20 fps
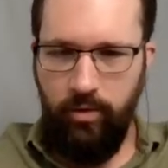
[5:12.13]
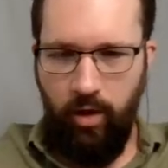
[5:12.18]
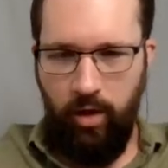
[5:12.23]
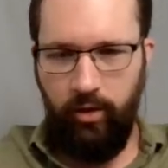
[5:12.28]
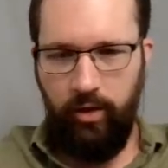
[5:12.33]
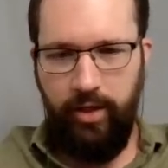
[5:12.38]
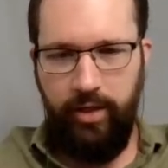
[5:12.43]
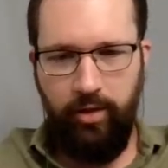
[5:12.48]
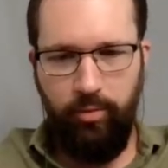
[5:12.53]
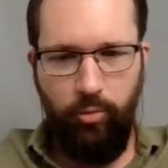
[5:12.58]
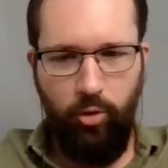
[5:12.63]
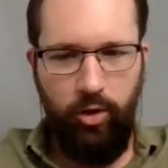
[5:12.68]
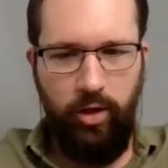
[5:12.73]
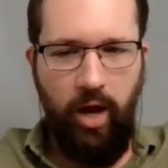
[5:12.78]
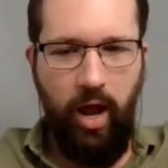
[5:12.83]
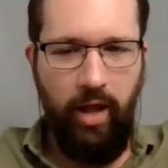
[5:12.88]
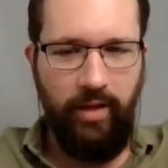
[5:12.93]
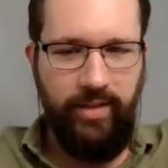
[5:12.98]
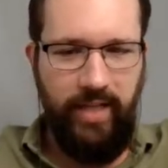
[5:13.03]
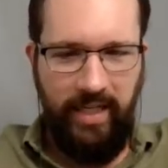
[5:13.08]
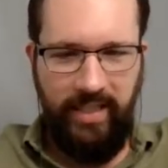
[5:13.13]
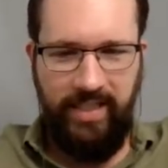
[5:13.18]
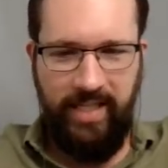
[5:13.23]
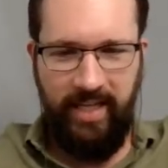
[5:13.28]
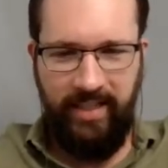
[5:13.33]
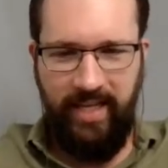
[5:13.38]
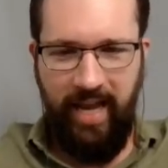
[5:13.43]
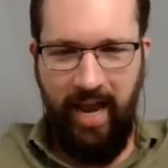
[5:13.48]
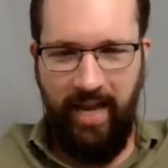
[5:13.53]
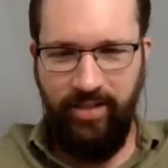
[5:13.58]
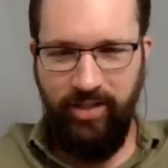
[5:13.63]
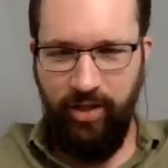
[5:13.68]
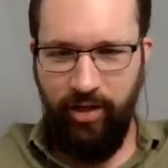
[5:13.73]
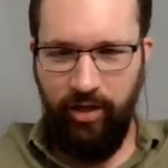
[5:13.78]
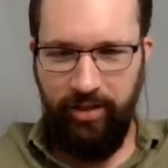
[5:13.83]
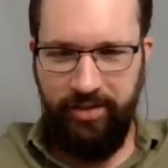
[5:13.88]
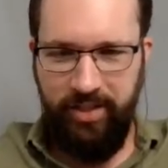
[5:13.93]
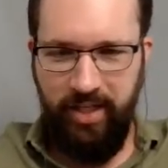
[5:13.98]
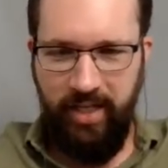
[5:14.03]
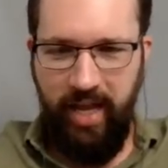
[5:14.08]
a little more context that ties it
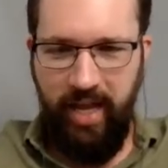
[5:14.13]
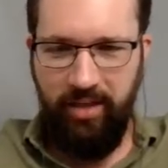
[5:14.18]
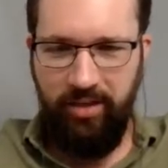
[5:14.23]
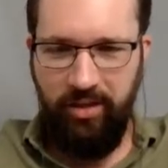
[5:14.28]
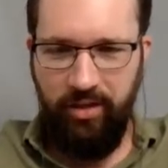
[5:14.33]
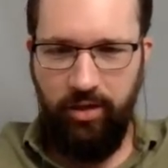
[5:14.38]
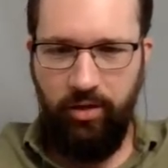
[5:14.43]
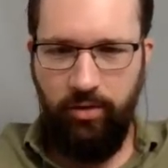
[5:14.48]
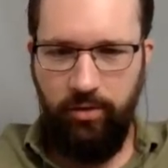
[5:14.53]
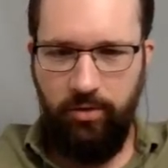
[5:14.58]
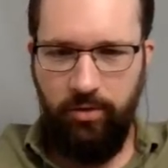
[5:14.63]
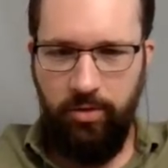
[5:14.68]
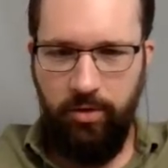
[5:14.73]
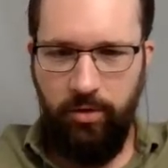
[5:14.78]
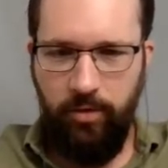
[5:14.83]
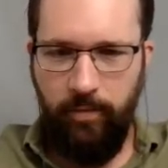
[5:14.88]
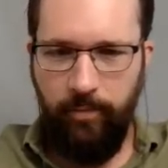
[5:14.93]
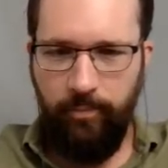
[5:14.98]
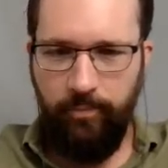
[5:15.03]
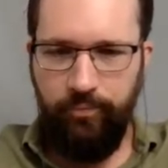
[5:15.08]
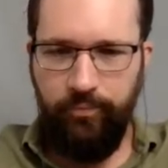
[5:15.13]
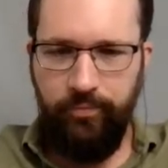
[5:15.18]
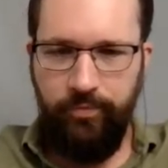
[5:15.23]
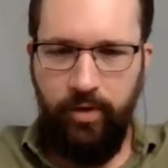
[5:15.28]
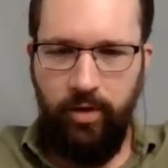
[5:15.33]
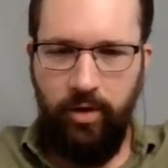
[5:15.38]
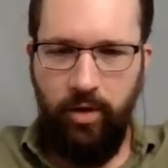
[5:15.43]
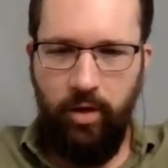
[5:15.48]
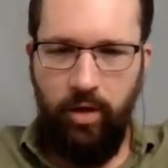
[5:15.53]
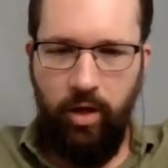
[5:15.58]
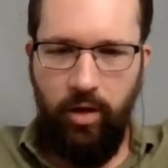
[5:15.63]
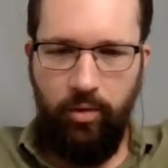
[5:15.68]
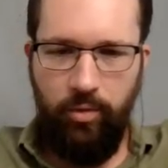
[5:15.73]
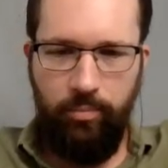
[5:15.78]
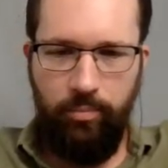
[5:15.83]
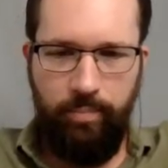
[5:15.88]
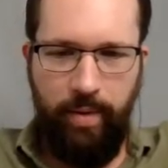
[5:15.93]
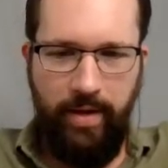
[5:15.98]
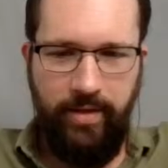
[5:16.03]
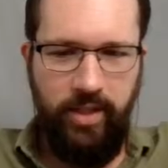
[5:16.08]
all together,
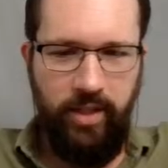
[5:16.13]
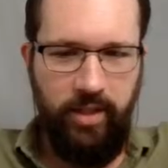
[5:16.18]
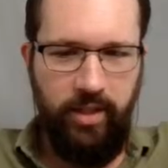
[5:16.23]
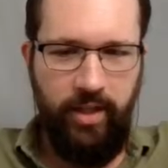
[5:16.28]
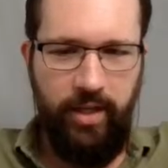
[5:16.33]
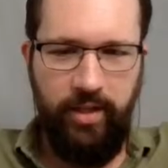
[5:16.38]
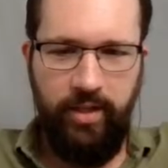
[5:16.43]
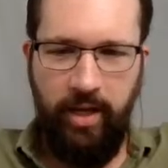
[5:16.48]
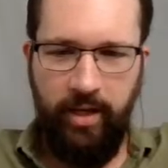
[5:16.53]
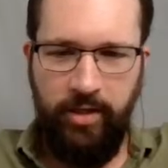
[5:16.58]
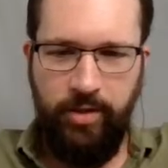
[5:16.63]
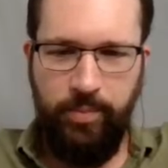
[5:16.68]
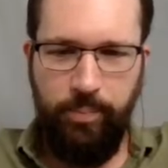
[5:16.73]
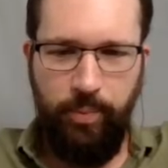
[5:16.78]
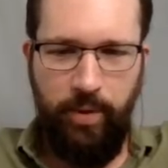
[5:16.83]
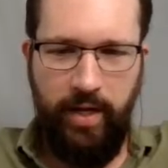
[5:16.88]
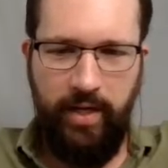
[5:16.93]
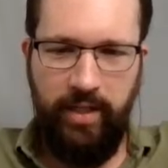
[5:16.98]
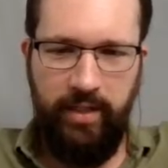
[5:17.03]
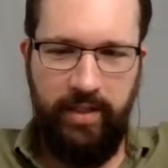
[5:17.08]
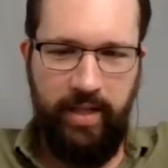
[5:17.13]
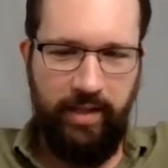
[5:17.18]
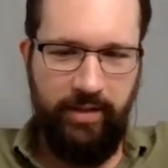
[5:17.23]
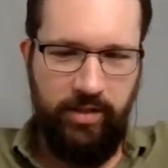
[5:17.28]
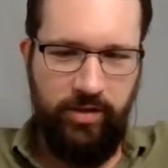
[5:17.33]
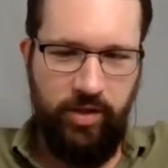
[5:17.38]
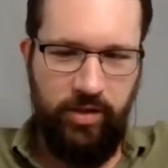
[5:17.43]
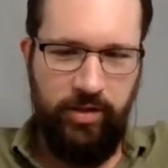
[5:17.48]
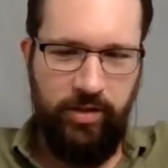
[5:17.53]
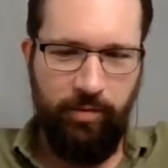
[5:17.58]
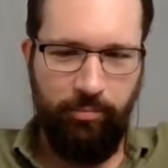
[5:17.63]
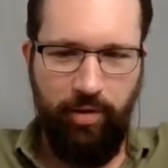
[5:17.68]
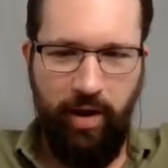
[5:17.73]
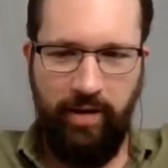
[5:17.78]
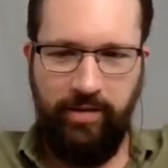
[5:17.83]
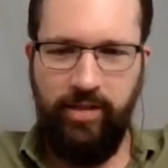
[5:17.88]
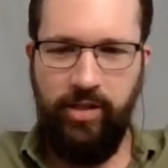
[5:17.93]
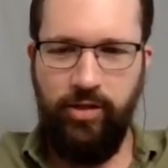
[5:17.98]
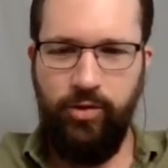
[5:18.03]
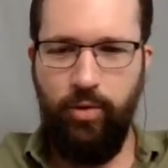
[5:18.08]
basically explaining that this is the
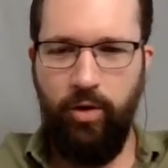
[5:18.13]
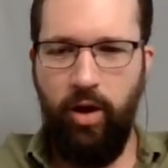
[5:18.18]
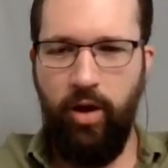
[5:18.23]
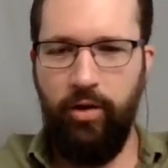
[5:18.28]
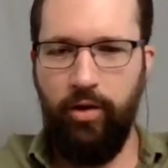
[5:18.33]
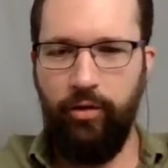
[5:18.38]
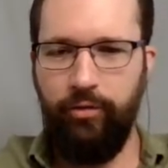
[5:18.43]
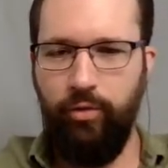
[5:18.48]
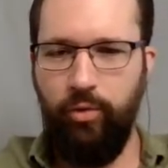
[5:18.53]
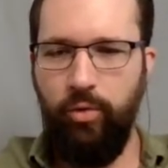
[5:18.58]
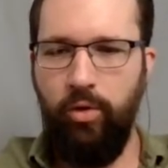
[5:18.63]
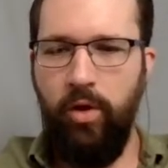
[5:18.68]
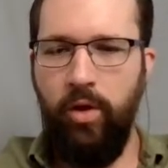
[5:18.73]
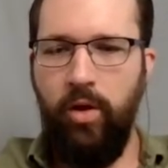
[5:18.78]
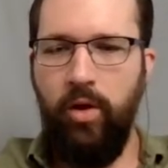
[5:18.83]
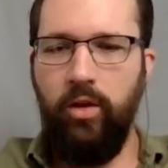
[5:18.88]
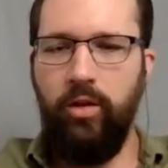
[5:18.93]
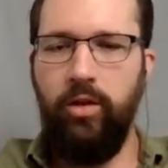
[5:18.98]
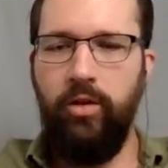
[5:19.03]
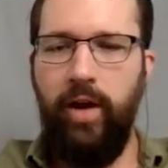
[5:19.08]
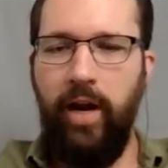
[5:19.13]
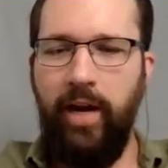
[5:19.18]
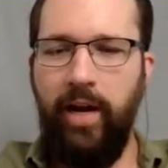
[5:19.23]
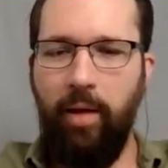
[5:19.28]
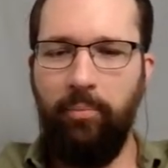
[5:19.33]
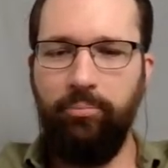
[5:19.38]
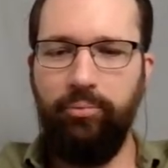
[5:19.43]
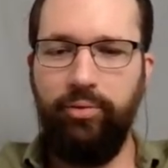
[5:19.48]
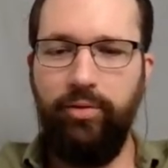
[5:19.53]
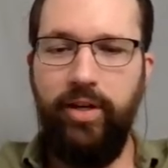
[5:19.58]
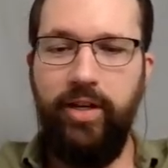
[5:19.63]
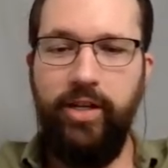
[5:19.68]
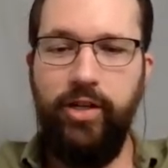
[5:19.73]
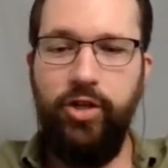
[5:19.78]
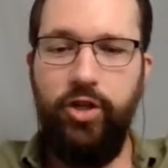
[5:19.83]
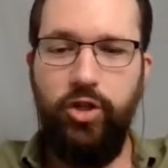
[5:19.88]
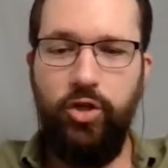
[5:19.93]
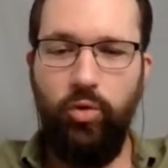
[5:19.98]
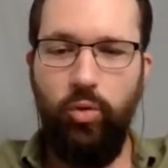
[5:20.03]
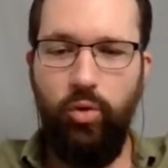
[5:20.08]
process we're going through. Lorraine, I'm pretty
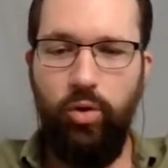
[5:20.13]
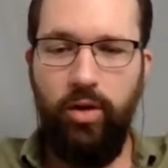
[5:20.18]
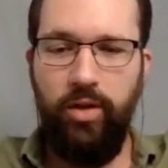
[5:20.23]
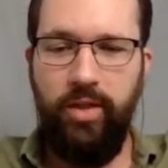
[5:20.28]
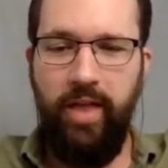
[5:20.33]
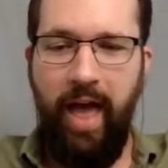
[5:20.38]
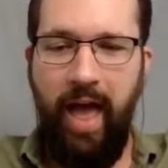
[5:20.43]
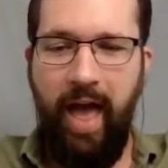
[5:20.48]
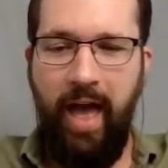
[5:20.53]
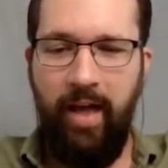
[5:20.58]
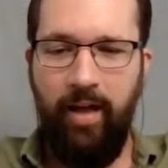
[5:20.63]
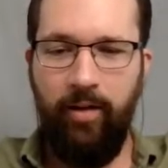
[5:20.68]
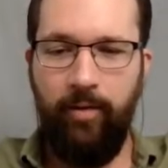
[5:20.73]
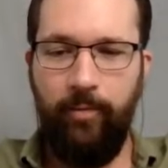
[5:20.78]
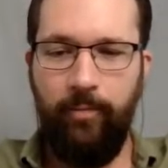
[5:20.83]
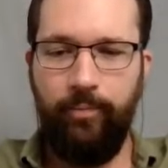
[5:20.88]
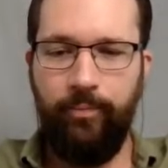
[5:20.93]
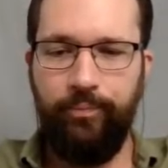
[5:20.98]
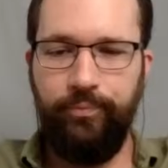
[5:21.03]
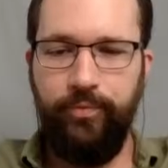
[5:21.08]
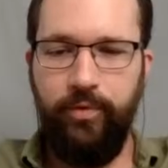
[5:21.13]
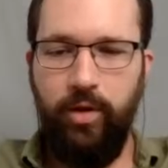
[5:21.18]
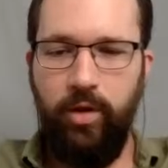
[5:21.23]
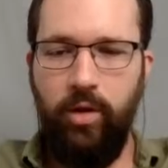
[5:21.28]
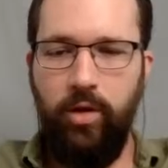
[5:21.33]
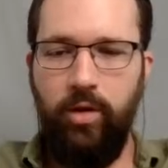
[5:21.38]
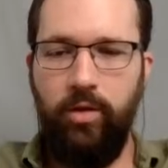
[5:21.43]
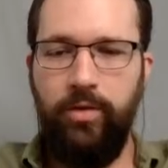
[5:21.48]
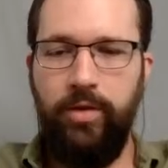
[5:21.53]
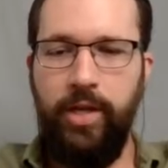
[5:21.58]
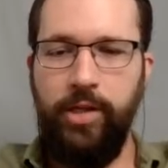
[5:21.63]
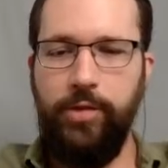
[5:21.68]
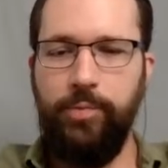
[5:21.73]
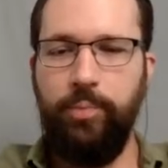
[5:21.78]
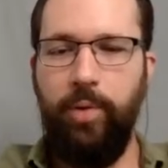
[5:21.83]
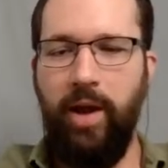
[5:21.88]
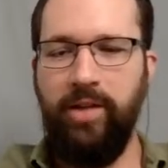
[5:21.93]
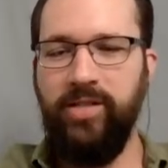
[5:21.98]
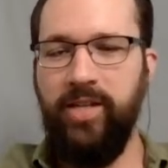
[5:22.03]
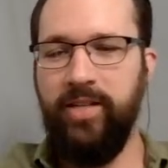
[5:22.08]
sure that this
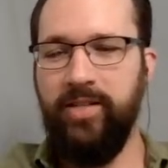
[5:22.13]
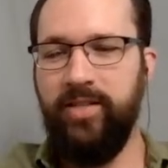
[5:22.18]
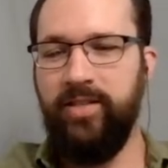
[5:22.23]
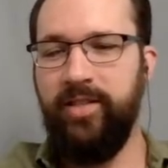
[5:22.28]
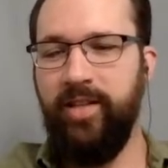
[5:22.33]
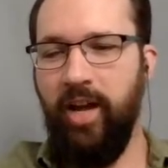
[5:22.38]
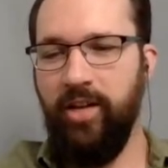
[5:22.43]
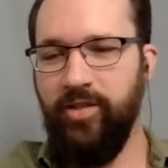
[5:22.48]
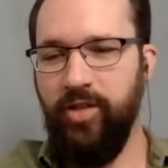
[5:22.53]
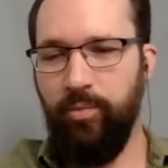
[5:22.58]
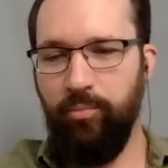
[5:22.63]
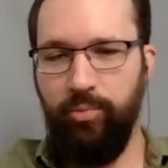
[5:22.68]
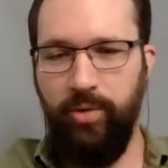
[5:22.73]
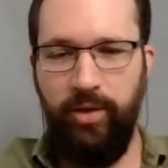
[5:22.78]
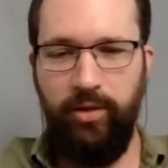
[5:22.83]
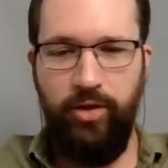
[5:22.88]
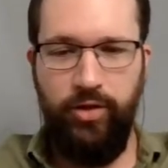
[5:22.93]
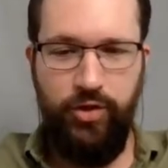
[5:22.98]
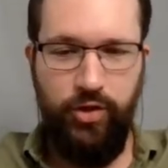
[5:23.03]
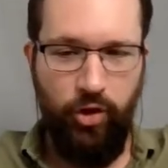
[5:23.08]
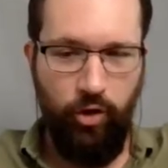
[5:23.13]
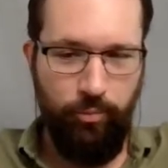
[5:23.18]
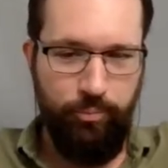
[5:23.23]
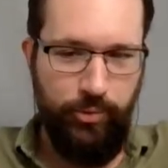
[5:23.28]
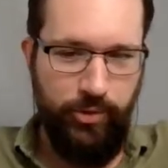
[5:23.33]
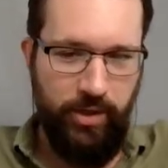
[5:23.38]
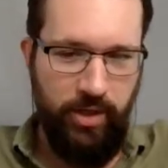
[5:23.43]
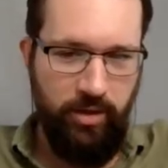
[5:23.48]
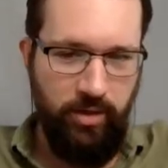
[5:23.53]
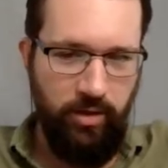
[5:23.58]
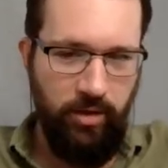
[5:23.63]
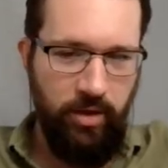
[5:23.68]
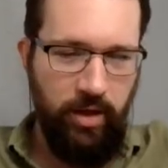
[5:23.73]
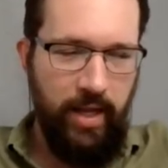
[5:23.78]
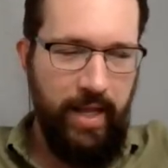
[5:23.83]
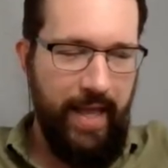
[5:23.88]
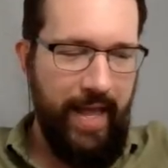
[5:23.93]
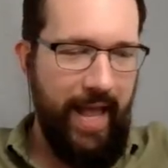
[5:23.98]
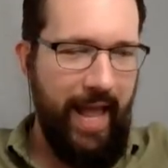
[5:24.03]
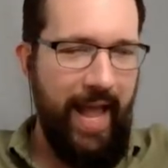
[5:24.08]
process doesn't bring the SERPs in,
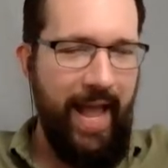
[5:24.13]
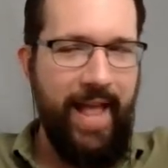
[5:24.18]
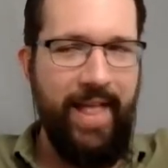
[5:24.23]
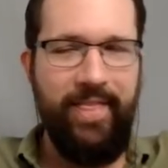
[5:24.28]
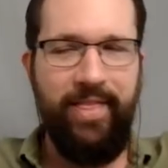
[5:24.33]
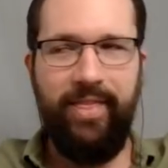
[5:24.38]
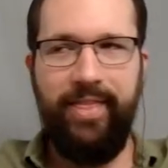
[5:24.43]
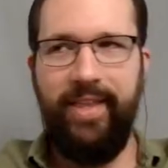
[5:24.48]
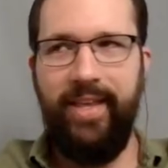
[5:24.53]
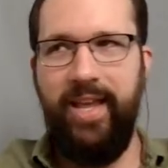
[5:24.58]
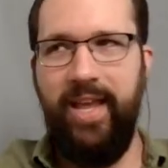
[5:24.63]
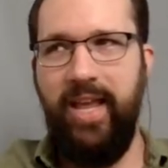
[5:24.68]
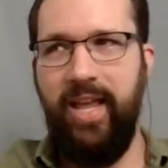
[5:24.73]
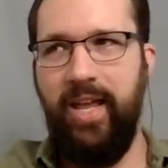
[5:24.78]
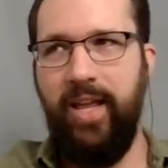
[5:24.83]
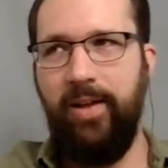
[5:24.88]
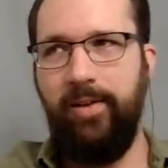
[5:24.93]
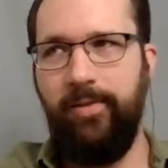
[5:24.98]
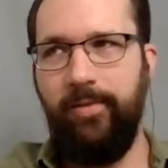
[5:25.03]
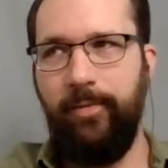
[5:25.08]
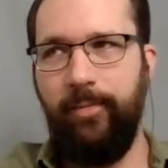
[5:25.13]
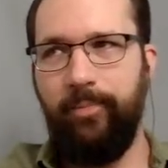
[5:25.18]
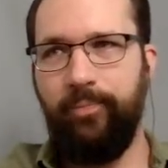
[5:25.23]
and the